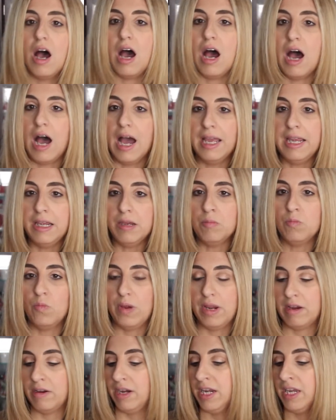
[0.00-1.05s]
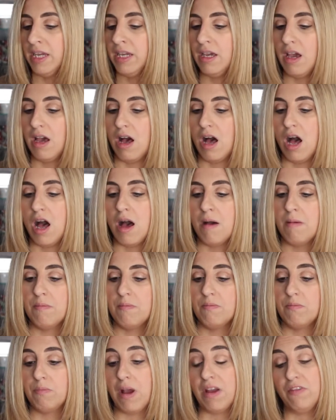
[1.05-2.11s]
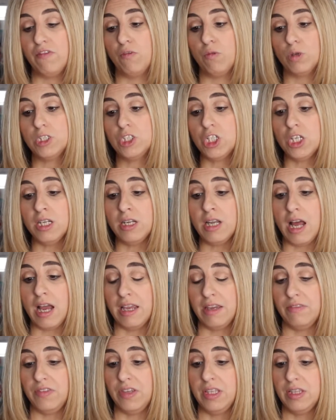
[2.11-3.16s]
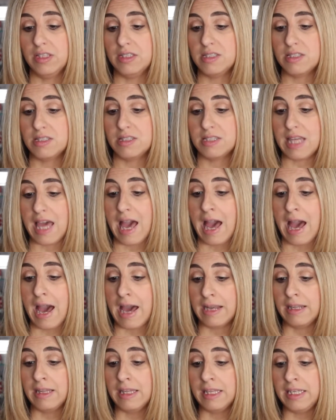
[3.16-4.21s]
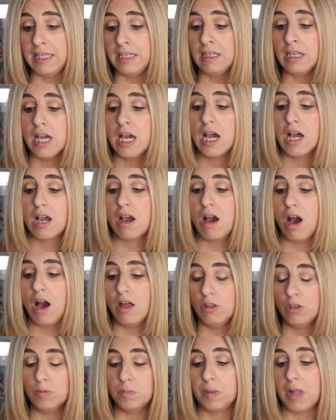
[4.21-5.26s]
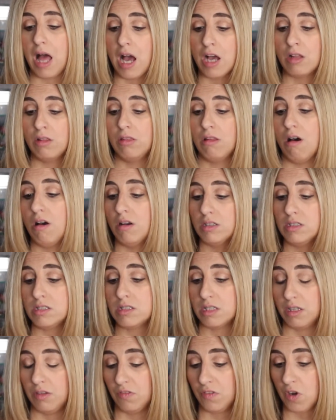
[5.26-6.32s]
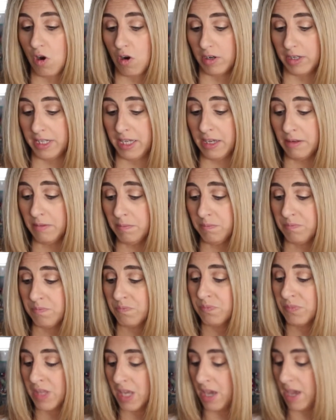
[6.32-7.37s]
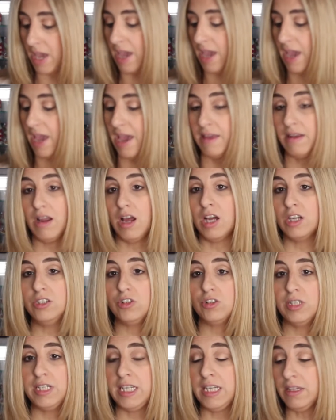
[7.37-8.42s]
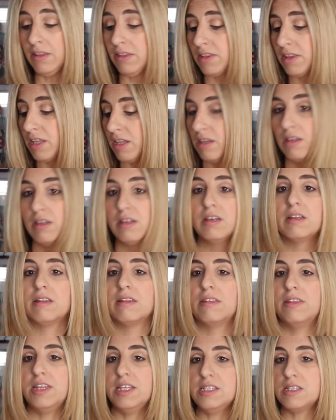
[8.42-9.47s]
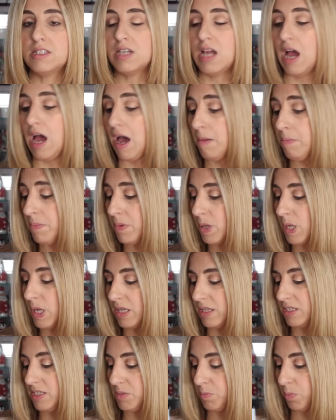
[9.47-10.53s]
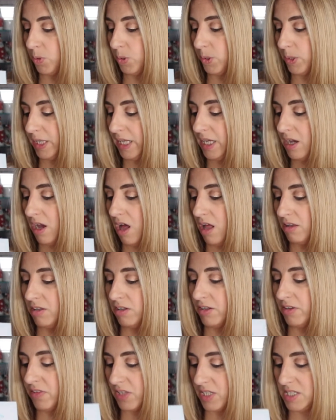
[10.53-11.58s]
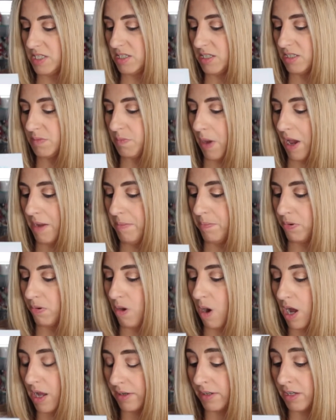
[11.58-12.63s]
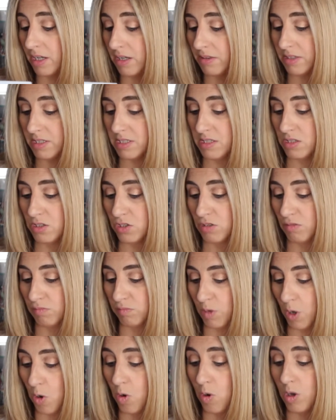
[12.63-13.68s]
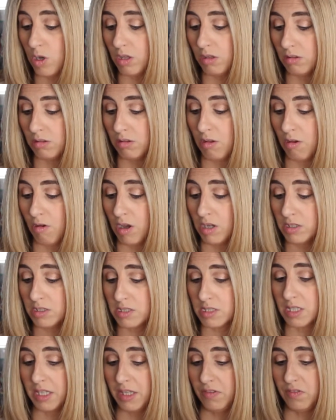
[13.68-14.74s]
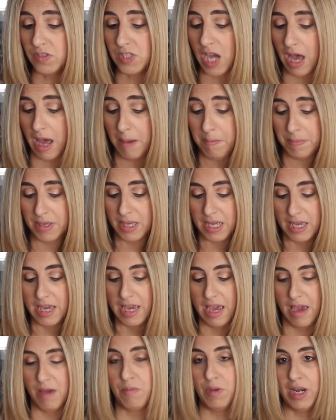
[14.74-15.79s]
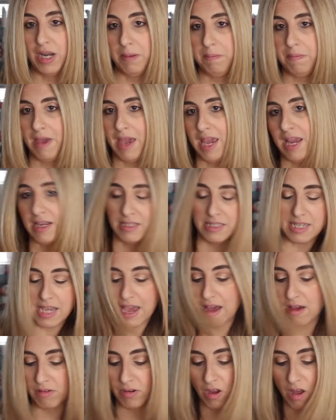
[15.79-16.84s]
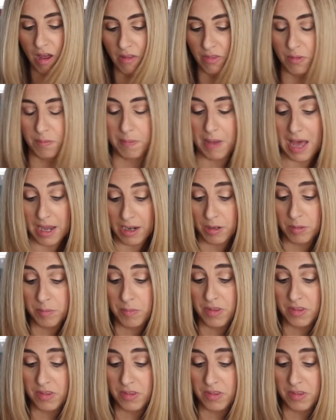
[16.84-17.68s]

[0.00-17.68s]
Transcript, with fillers: I am wearing um, by Fortune and Ivy. This is the Adeline Color Block Long Sleeve Cardigan. And underneath this top this pretty color. This is by Prana. This is the Rogue long sleeve top. And when I pan down on the bottom,